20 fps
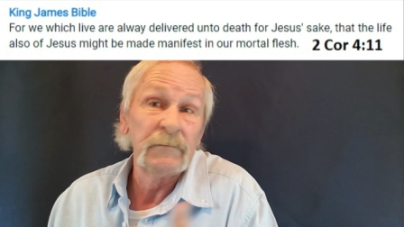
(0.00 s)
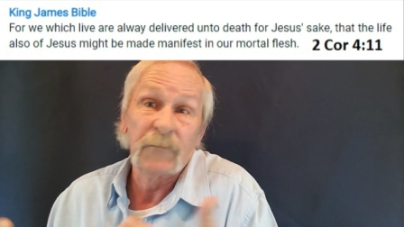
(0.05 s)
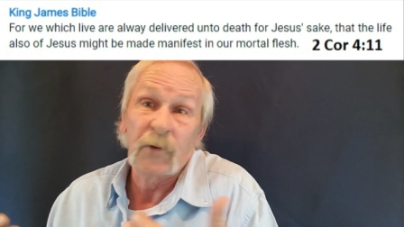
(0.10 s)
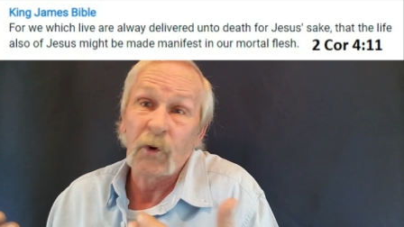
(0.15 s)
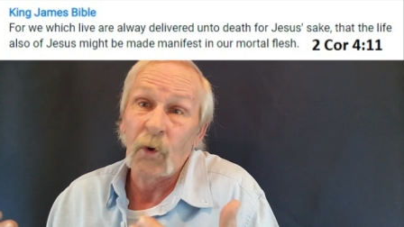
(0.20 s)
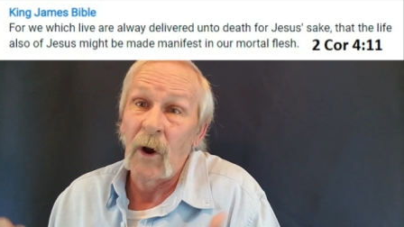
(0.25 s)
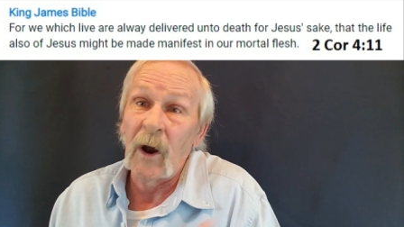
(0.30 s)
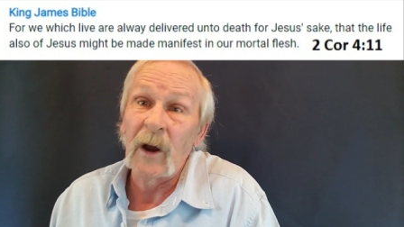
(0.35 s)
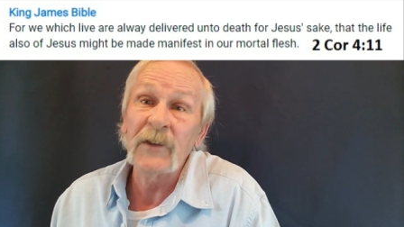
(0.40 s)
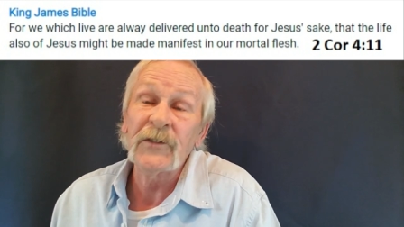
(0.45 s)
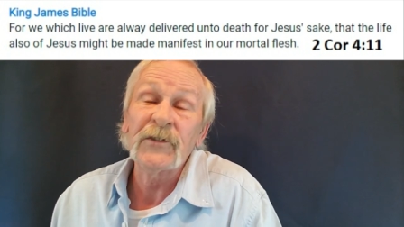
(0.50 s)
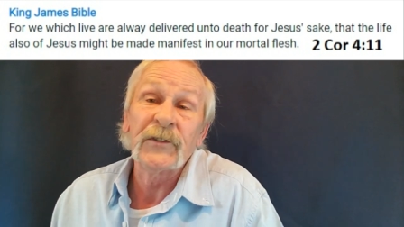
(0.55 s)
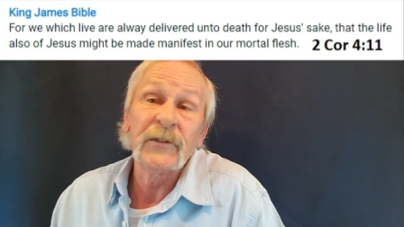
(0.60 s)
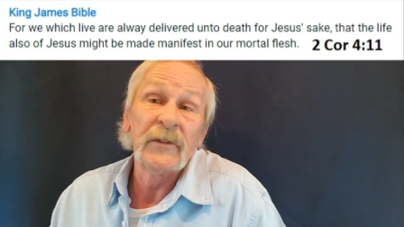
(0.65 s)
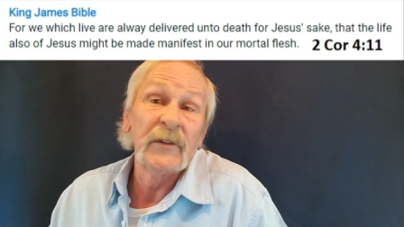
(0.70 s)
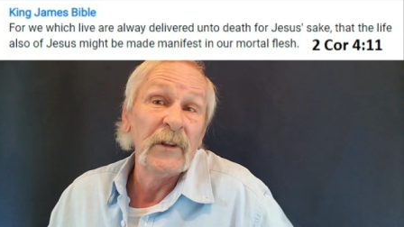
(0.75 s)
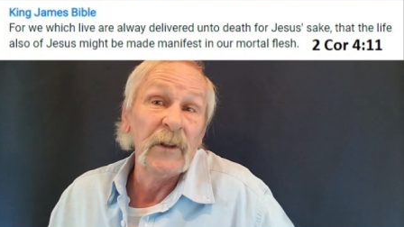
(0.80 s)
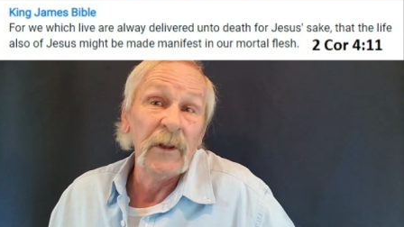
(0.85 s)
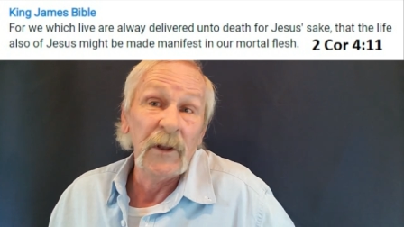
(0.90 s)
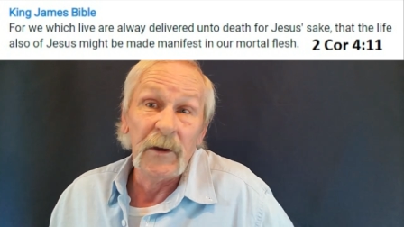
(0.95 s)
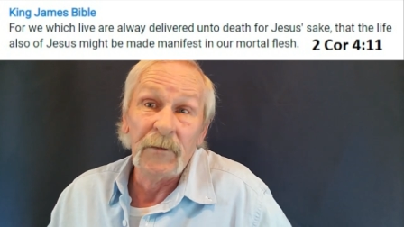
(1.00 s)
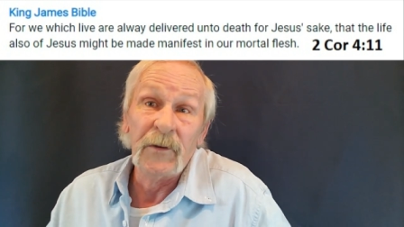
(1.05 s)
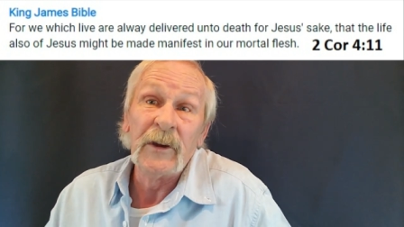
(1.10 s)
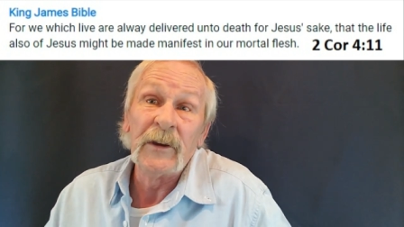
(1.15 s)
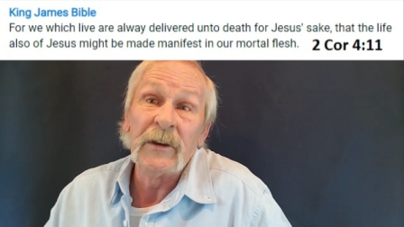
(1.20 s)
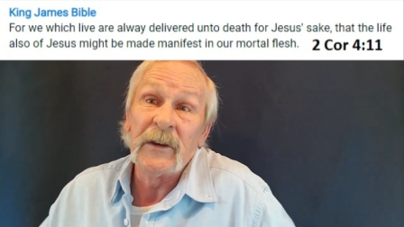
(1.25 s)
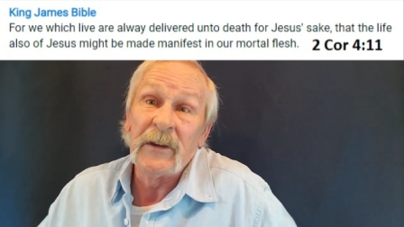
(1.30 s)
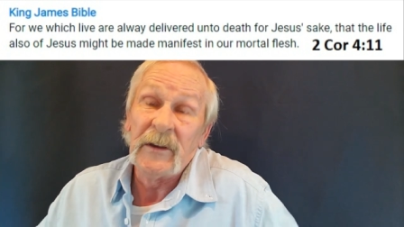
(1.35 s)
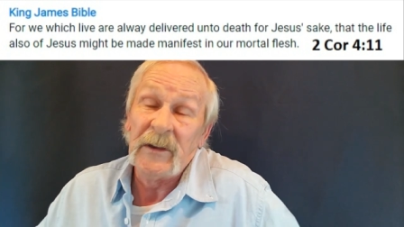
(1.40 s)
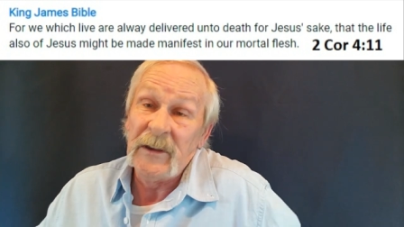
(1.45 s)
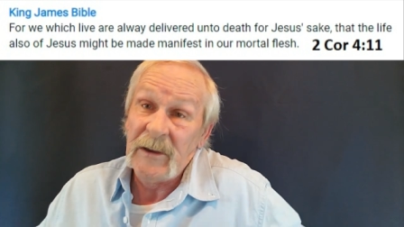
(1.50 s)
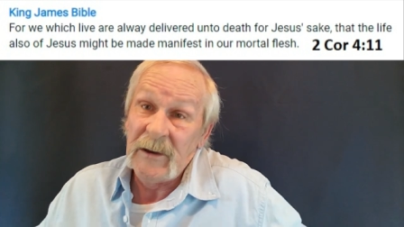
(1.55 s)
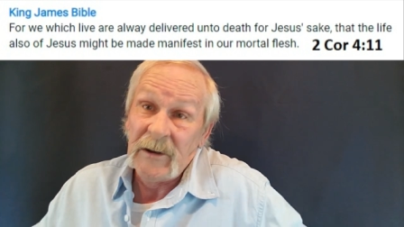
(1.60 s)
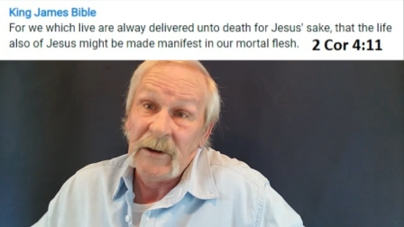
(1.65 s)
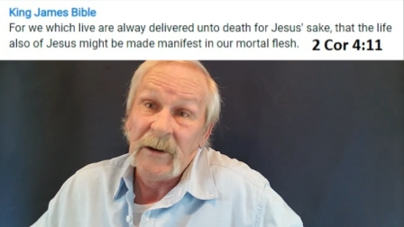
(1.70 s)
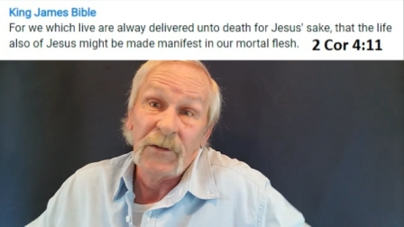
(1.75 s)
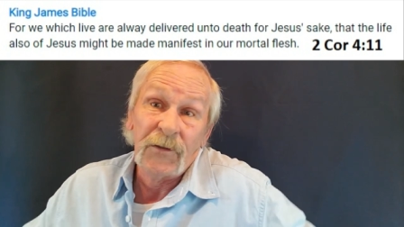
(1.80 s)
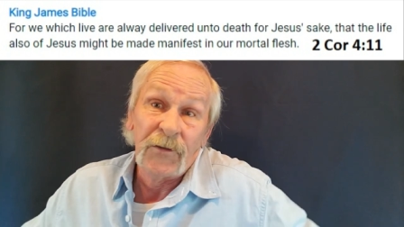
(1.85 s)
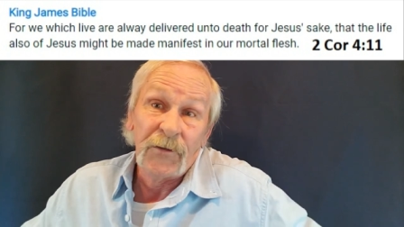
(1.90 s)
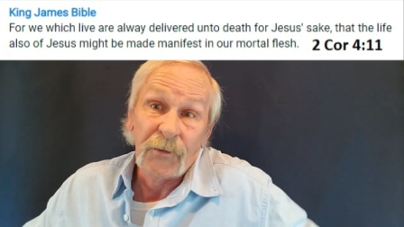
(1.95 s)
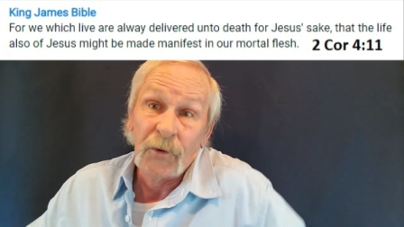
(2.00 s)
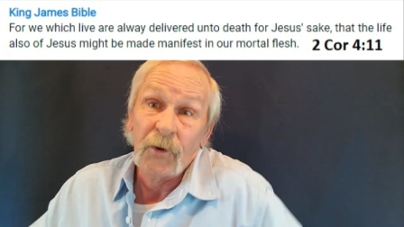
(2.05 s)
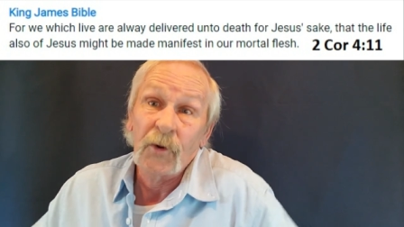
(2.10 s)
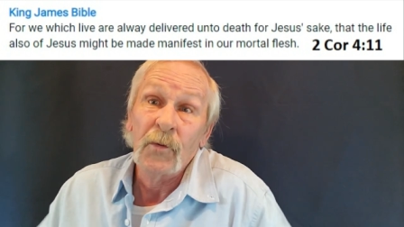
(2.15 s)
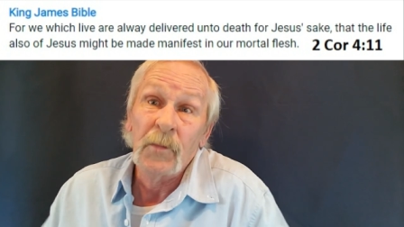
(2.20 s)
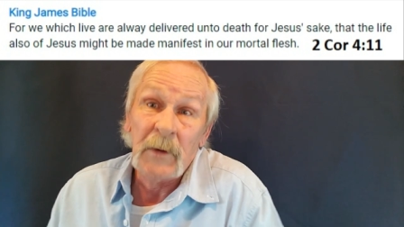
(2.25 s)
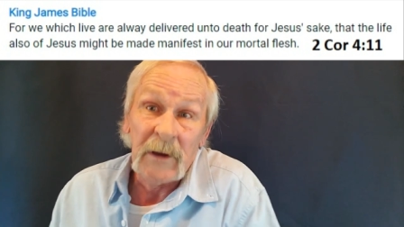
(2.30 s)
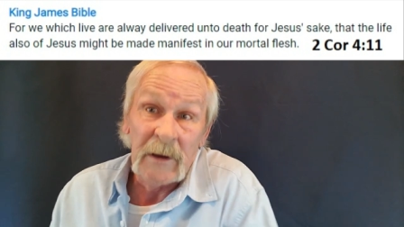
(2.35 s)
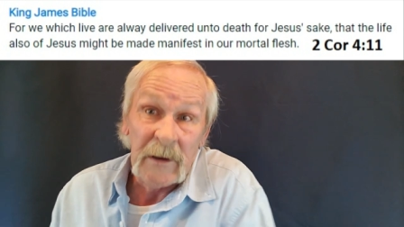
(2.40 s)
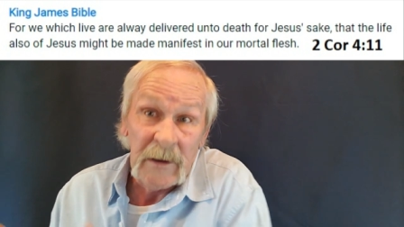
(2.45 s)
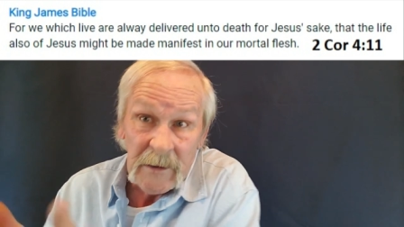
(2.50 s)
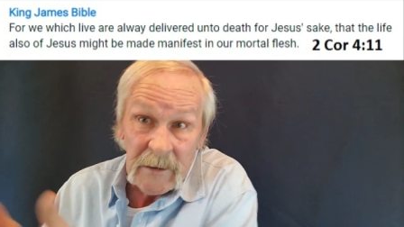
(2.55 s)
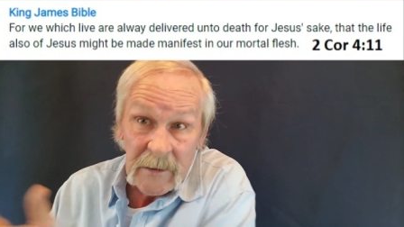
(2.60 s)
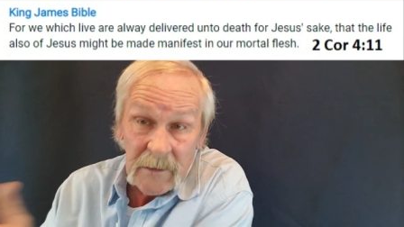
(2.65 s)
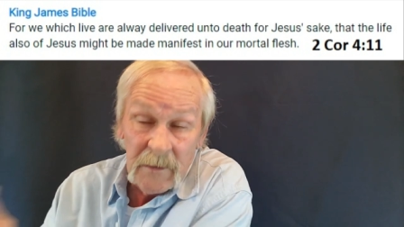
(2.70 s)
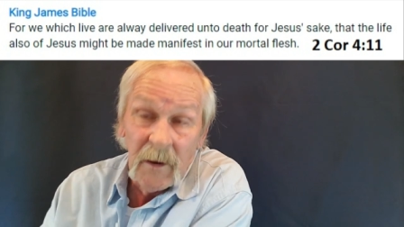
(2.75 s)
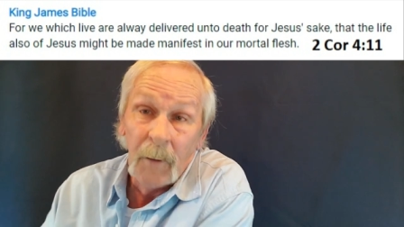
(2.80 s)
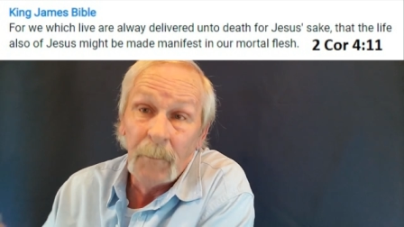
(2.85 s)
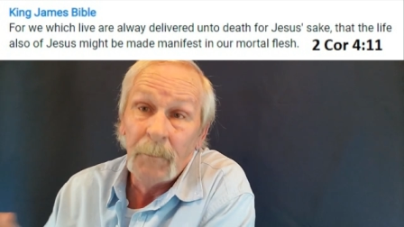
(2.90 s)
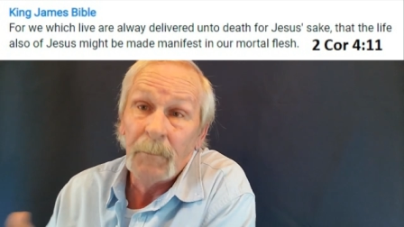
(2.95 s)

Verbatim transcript: Christ living in and through me,